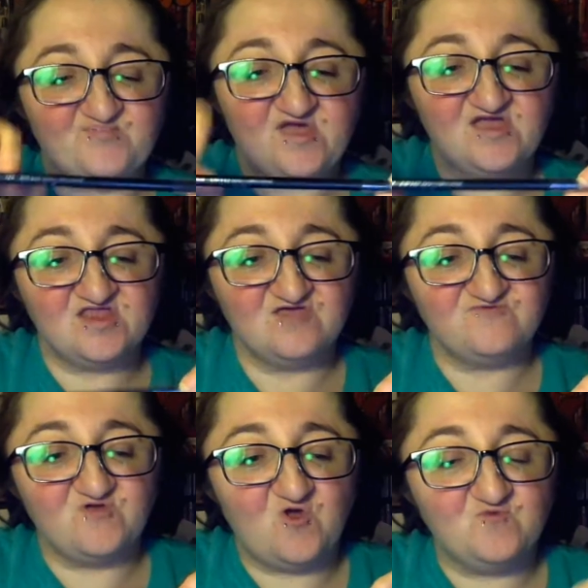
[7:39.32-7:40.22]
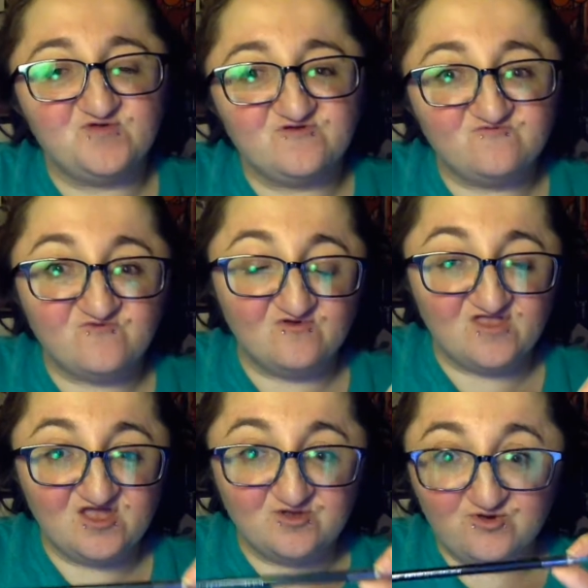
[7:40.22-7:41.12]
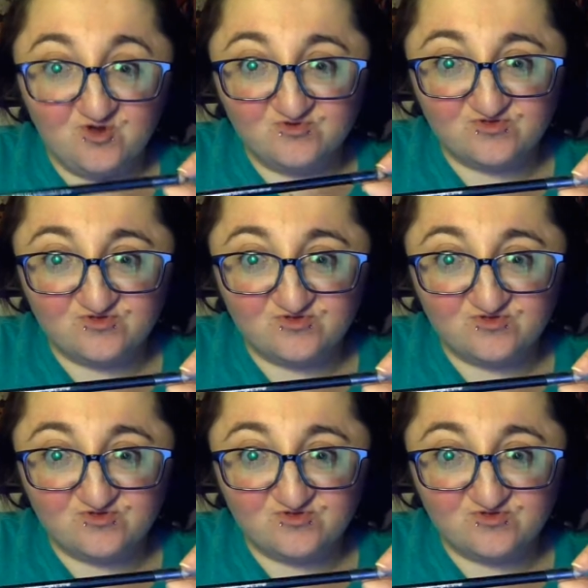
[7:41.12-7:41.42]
but if you're hoping for like no